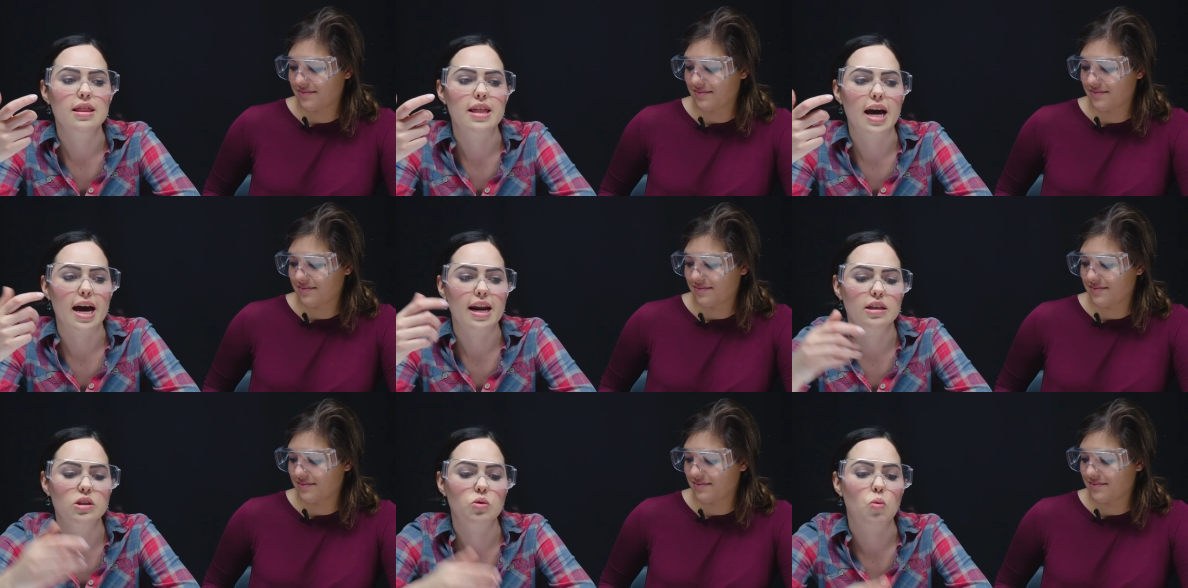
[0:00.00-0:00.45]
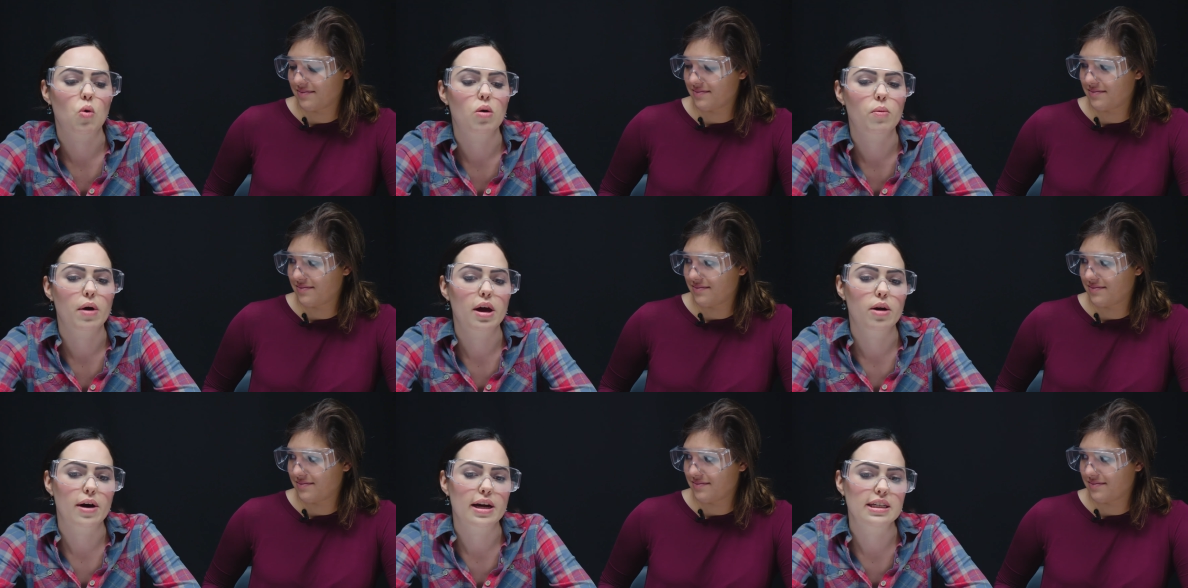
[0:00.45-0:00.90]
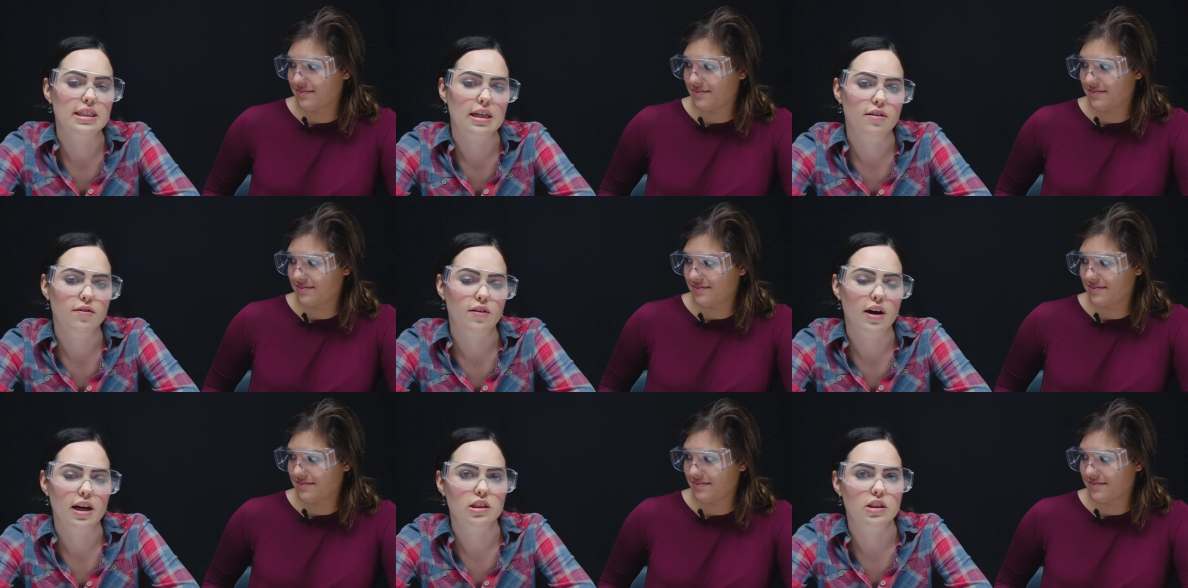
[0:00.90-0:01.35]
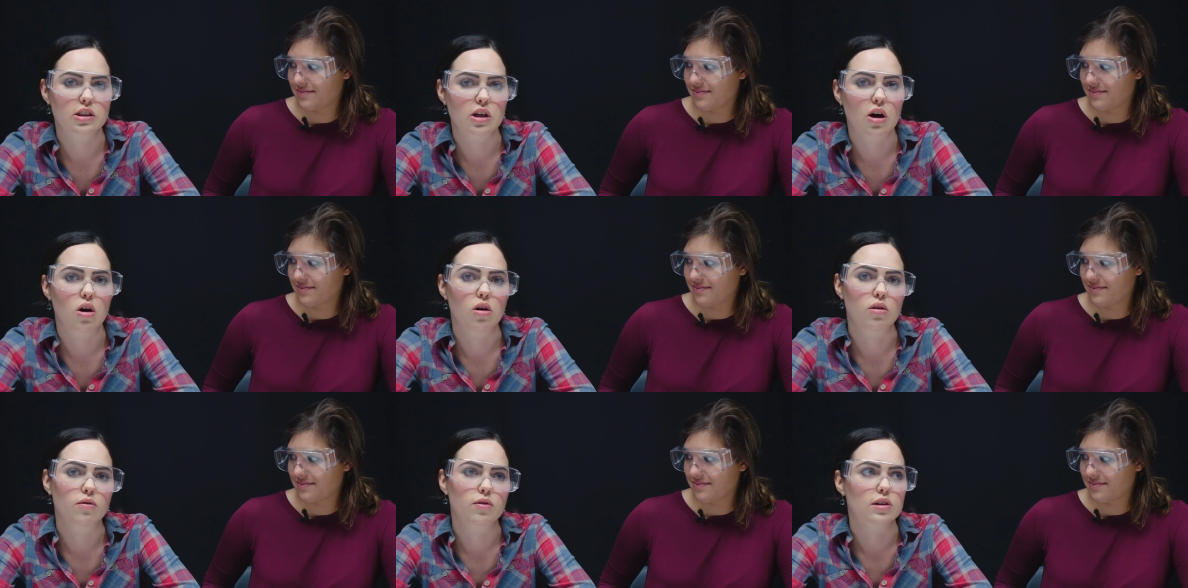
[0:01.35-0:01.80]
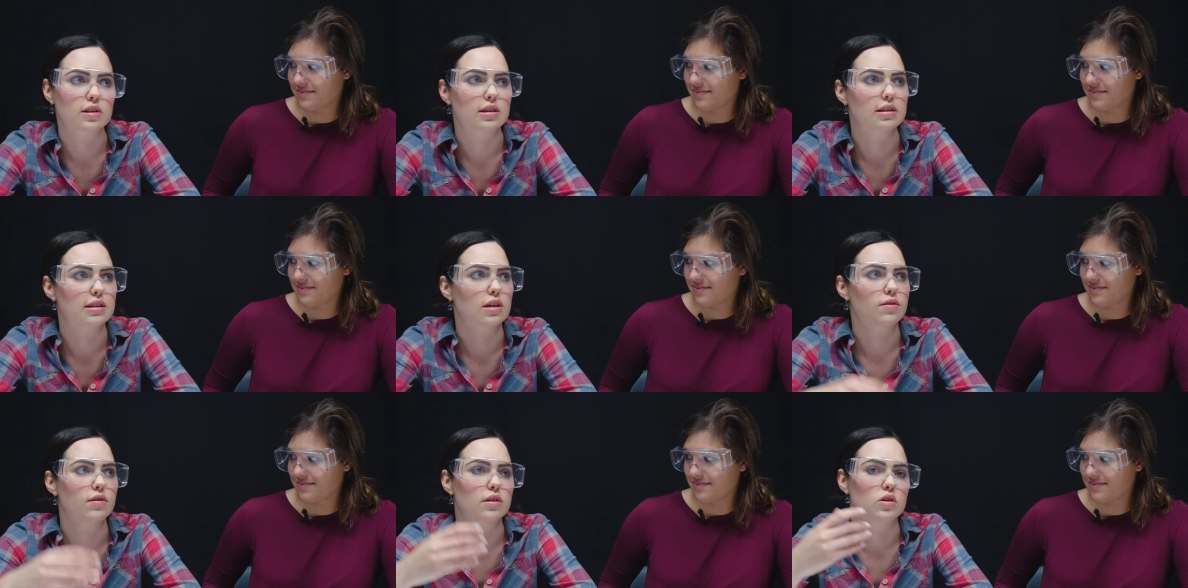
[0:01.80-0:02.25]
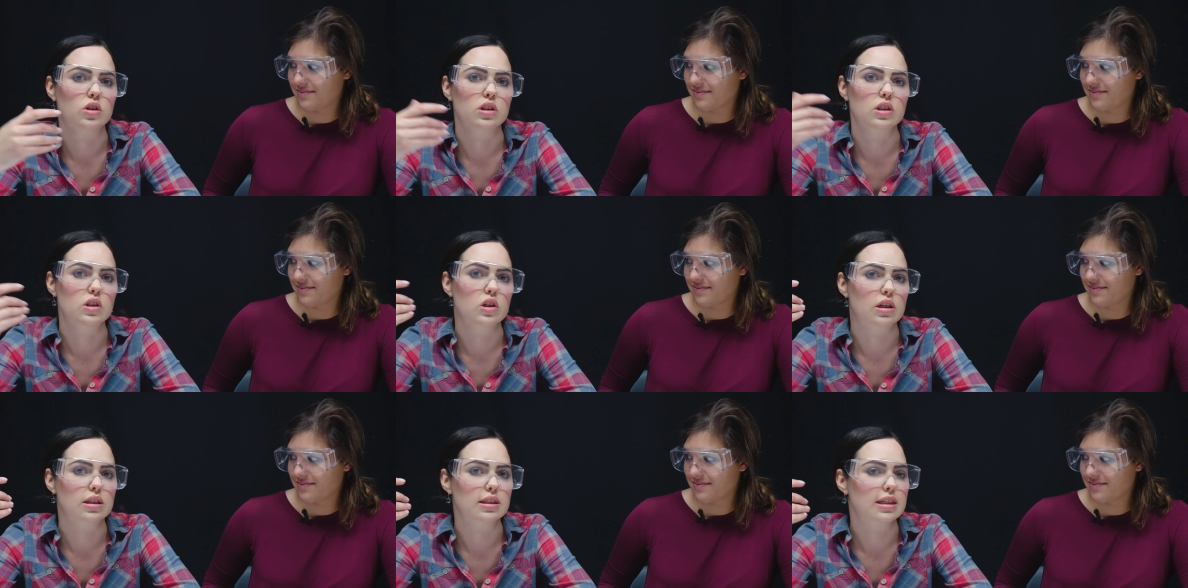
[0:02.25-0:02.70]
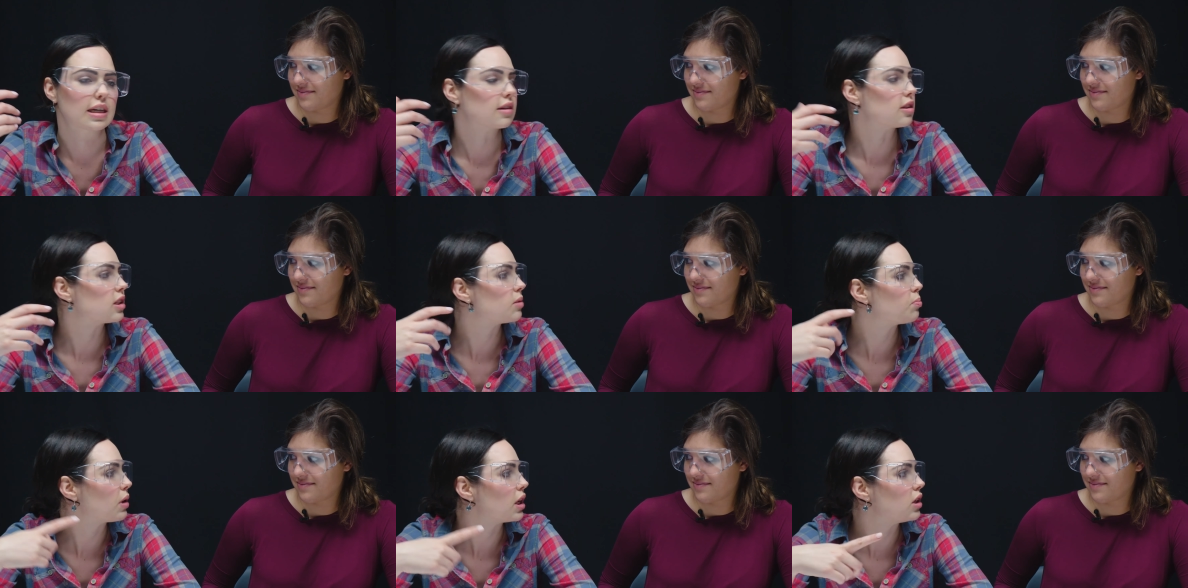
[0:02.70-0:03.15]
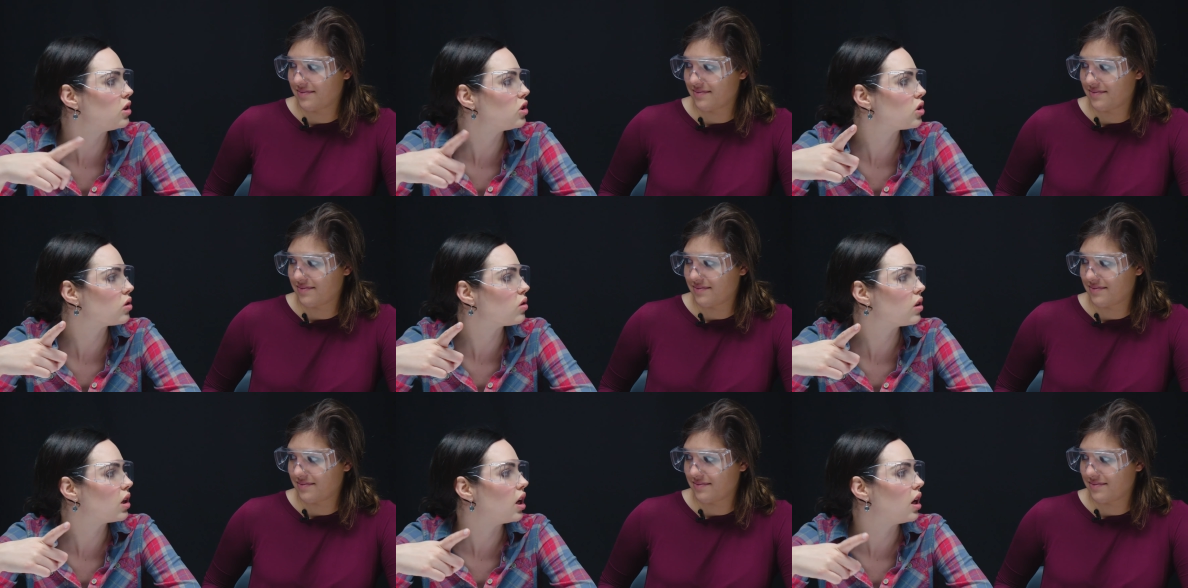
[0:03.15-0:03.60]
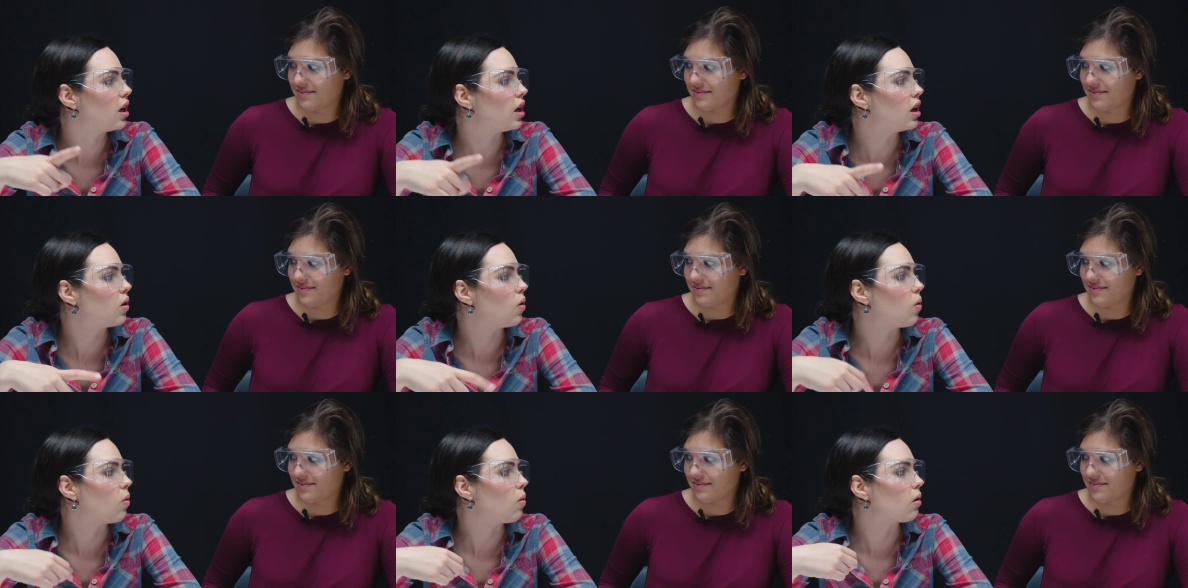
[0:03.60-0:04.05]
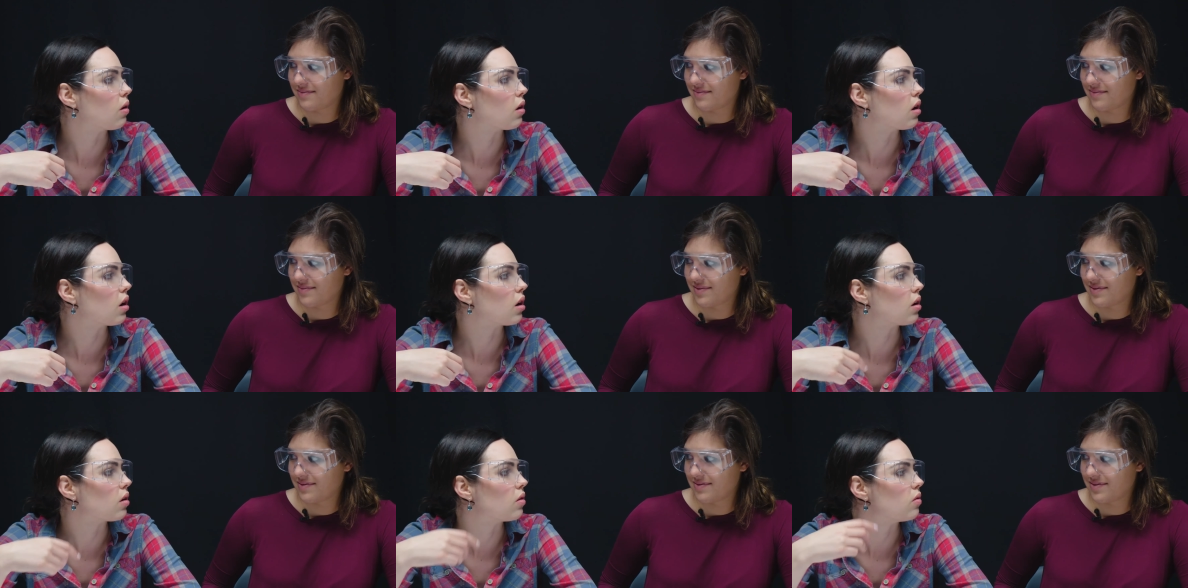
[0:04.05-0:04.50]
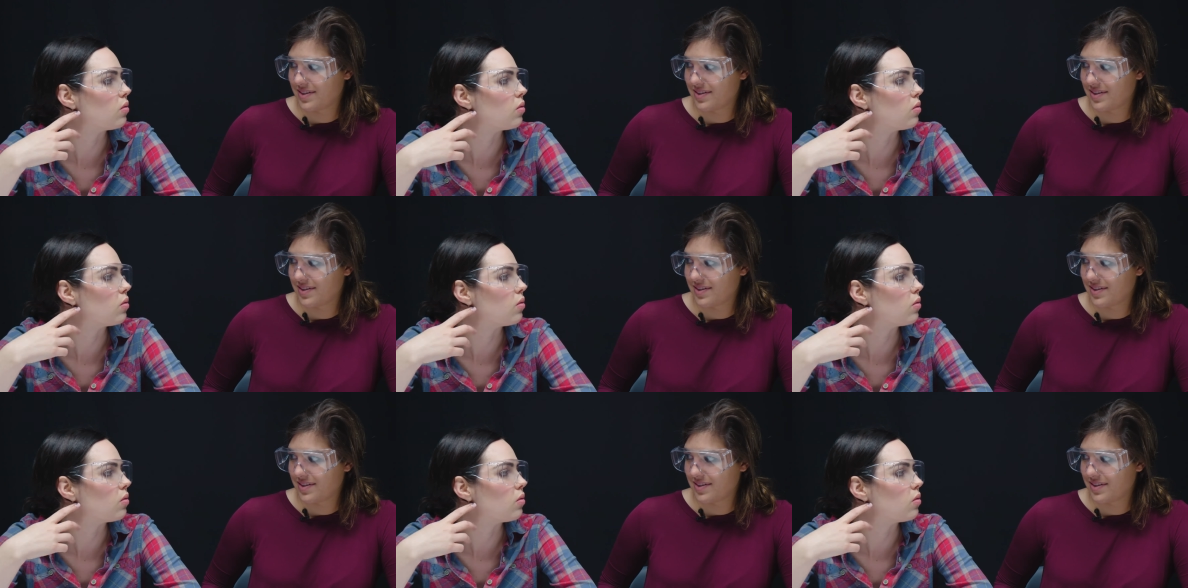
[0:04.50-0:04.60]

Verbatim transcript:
Speaker 1: that is one way to identify a stone versus if it just looks like splintery or